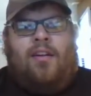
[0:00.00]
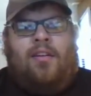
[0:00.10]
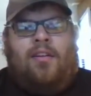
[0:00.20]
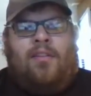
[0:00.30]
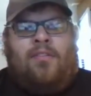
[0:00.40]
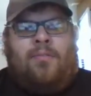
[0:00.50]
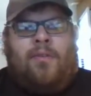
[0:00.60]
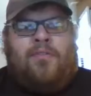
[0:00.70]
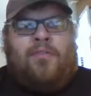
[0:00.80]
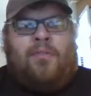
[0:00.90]
Not so
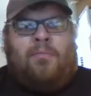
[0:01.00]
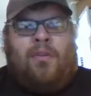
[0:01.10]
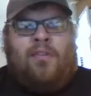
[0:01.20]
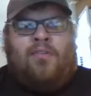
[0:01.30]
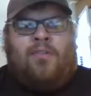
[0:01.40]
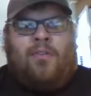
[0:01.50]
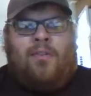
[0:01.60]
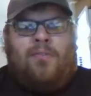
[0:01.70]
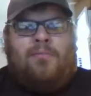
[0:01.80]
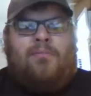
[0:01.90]
much from the Play
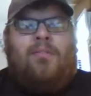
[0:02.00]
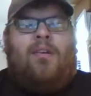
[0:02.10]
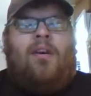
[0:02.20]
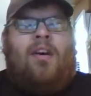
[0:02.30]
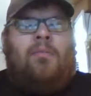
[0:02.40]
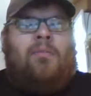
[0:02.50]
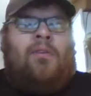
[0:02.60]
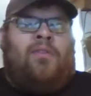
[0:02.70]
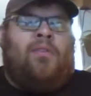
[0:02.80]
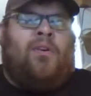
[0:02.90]
Store, but
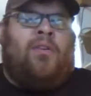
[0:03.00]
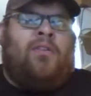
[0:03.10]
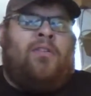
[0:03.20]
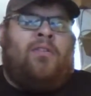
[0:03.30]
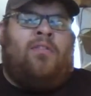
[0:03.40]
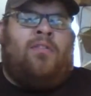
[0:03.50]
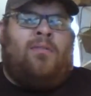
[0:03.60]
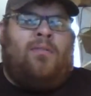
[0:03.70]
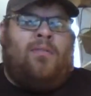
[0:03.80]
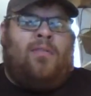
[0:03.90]
if you go to
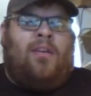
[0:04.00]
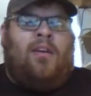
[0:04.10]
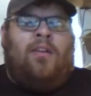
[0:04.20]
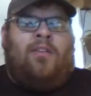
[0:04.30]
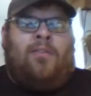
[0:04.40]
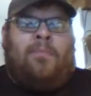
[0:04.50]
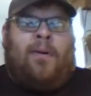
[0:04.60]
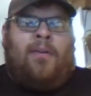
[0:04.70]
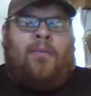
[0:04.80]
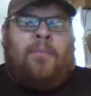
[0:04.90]

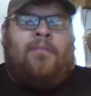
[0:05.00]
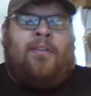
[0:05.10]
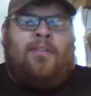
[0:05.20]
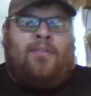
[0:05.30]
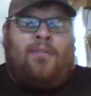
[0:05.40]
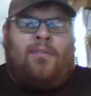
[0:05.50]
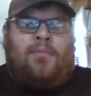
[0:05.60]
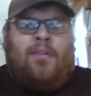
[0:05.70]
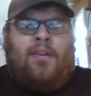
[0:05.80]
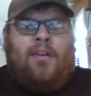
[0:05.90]
third-party websites for
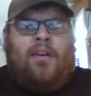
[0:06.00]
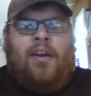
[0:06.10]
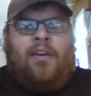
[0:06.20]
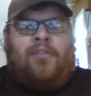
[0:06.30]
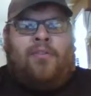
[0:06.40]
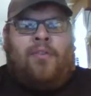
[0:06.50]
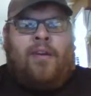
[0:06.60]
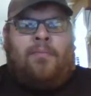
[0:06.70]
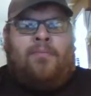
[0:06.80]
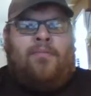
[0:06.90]
Android
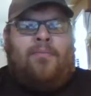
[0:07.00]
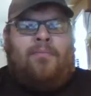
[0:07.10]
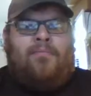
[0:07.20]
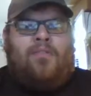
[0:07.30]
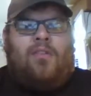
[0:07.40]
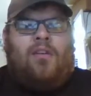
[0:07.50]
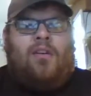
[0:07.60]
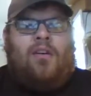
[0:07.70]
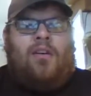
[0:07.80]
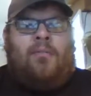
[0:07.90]
apps,
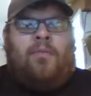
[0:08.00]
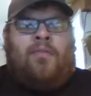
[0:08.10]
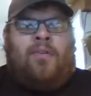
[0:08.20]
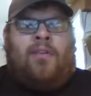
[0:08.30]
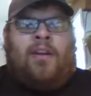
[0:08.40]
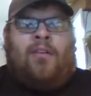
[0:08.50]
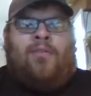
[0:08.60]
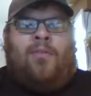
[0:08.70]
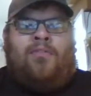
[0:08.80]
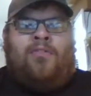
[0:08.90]
be very
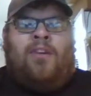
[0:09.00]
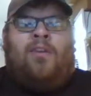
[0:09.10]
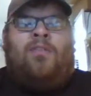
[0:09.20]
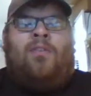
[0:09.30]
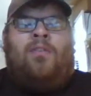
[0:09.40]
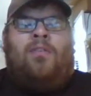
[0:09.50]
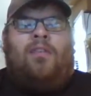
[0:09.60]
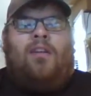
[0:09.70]
careful what you download,